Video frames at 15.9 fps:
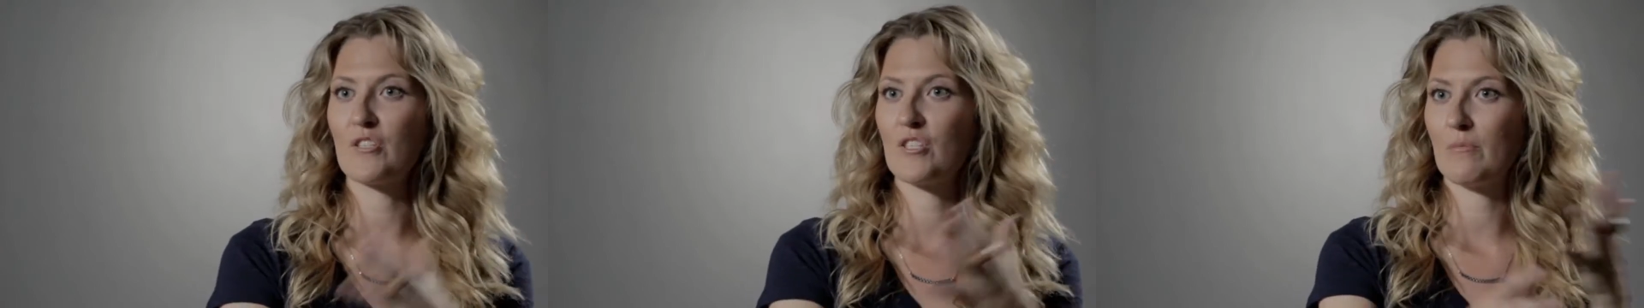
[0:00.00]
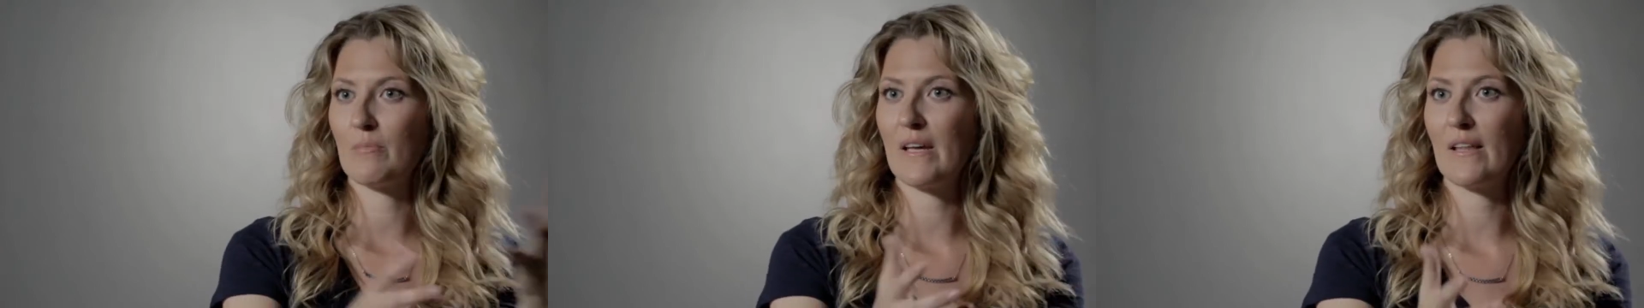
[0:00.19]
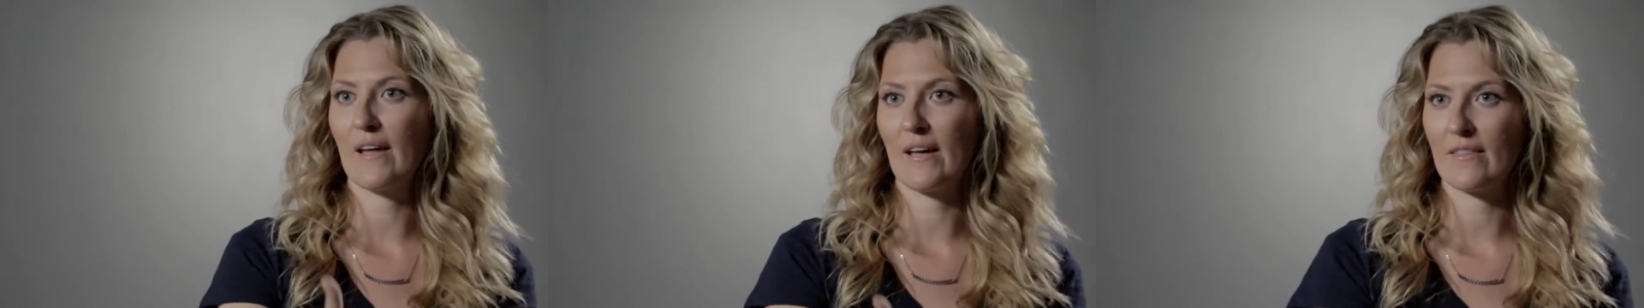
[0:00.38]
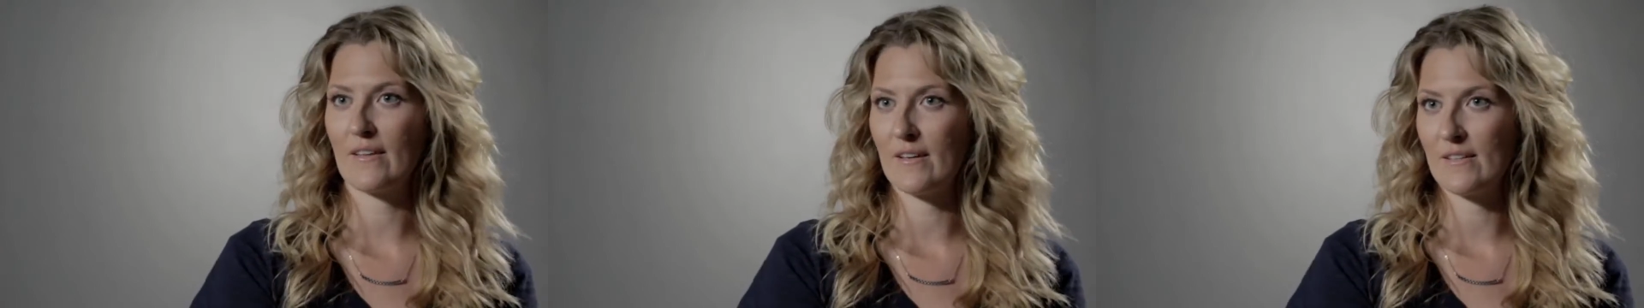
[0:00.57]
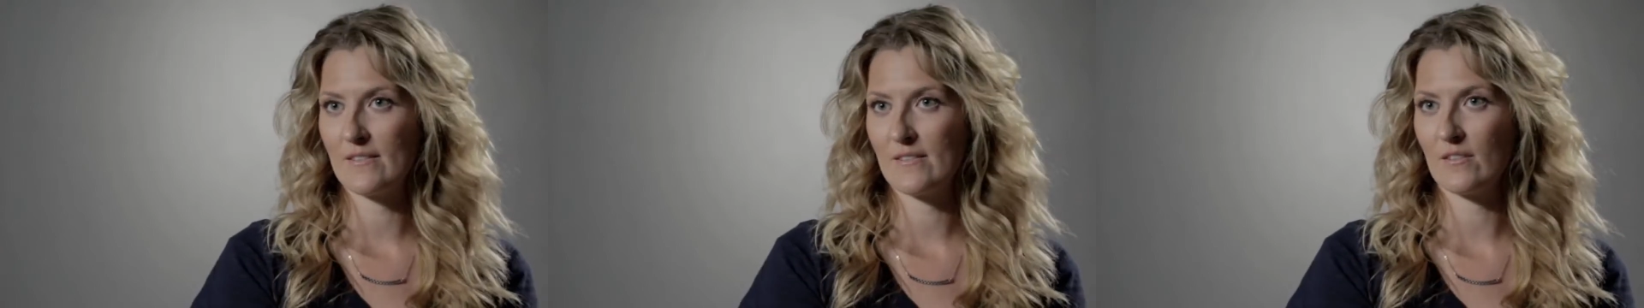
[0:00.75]
should be like
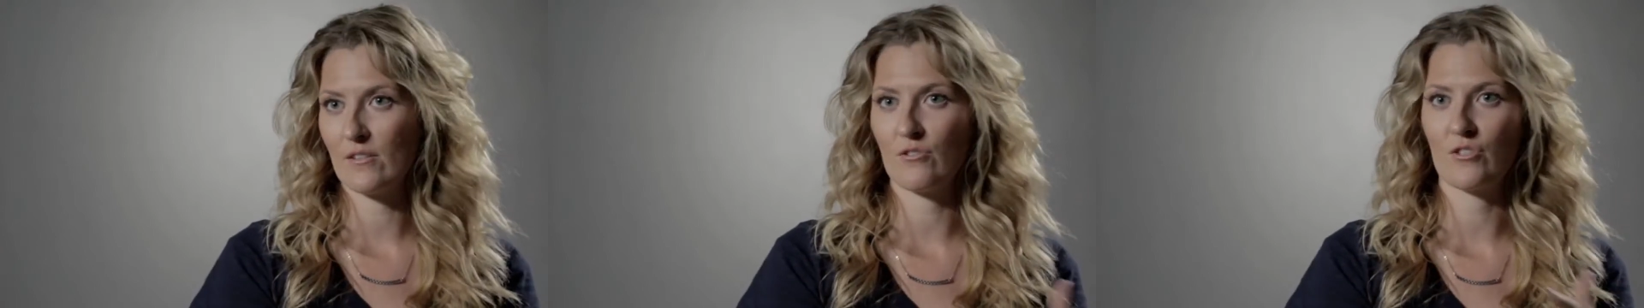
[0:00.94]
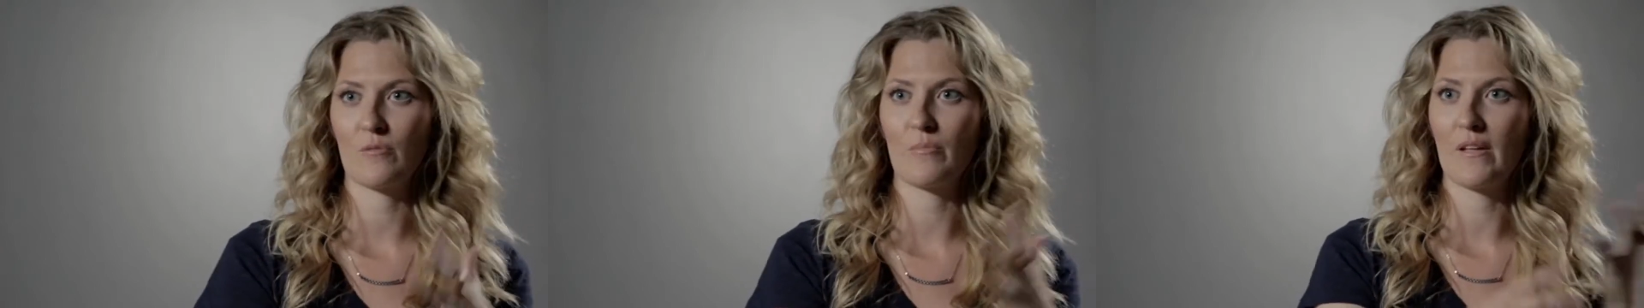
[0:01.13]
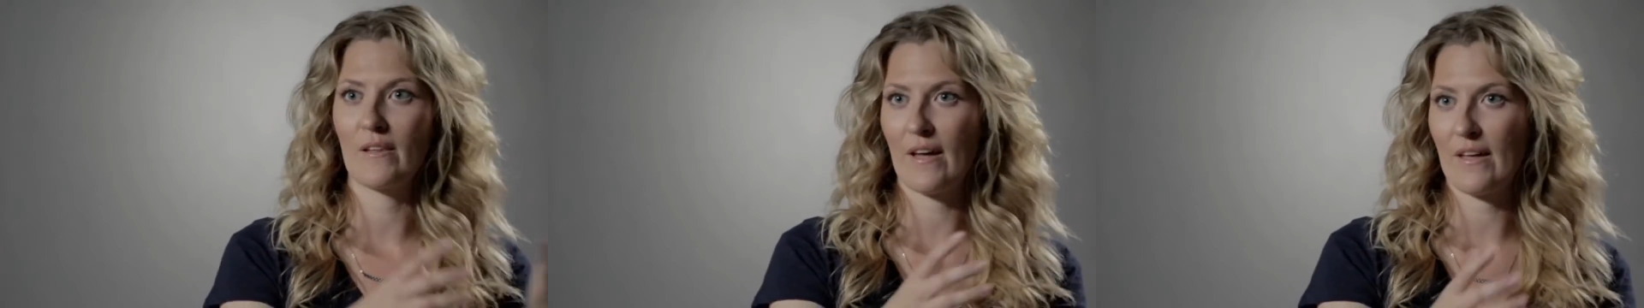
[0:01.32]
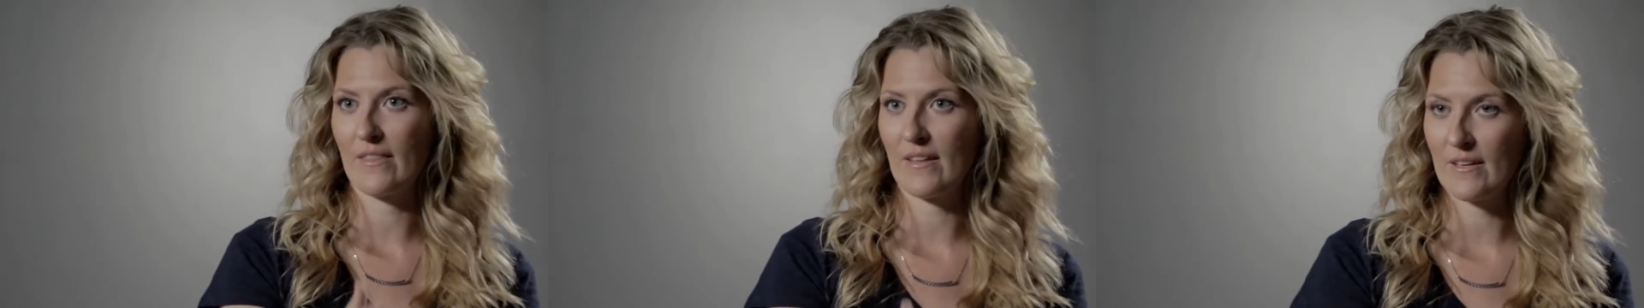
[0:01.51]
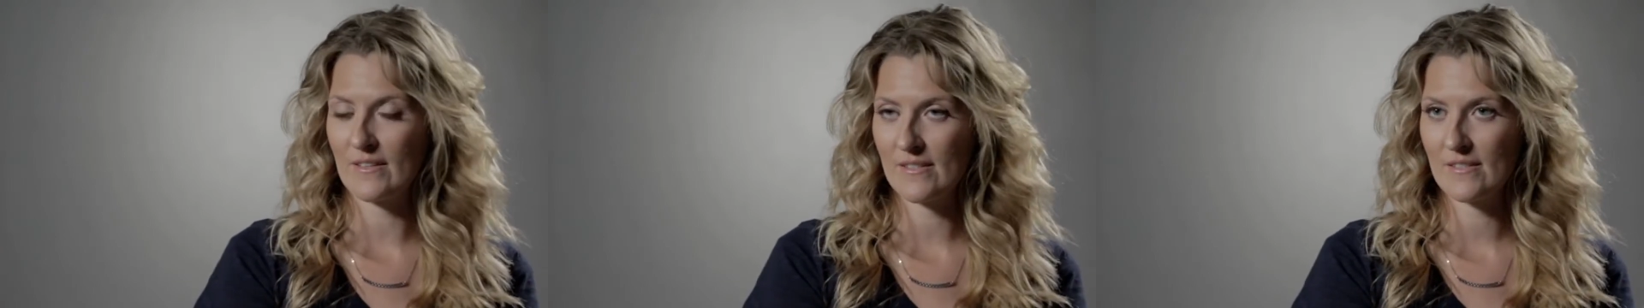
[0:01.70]
this, you should be like
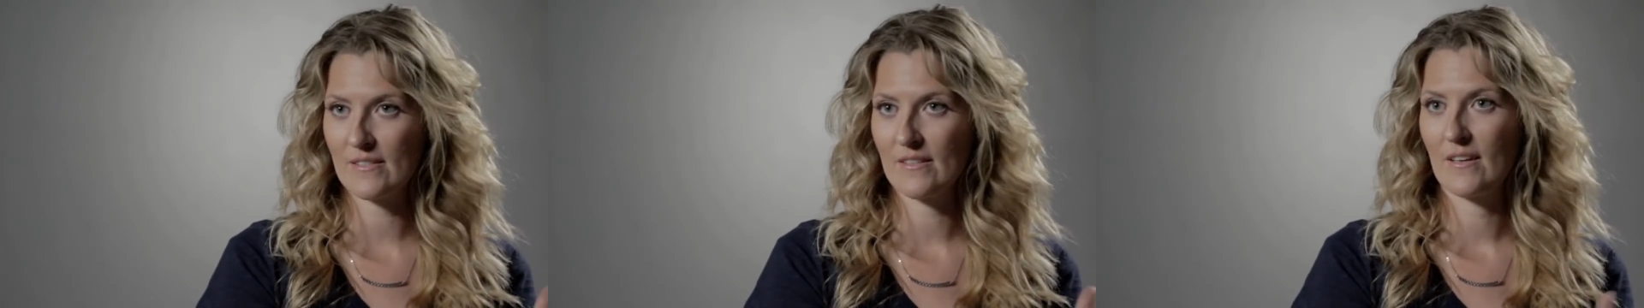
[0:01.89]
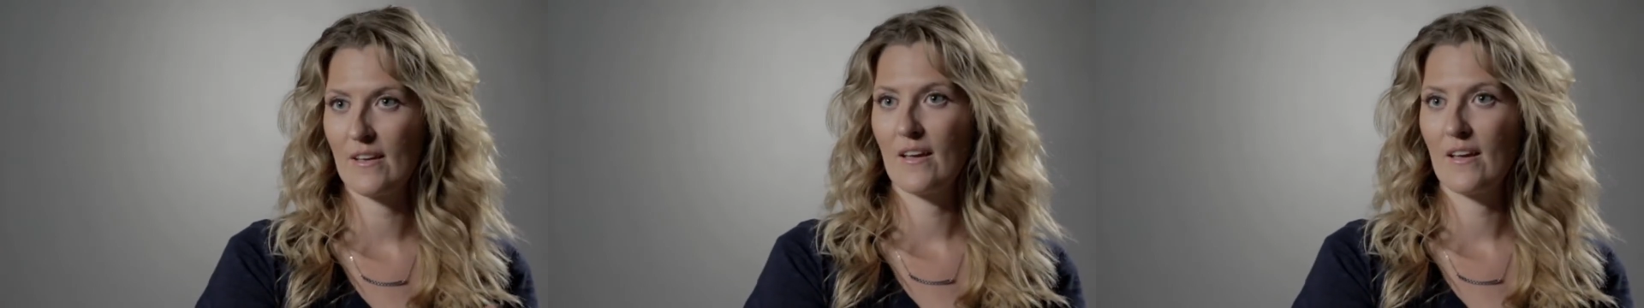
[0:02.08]
this.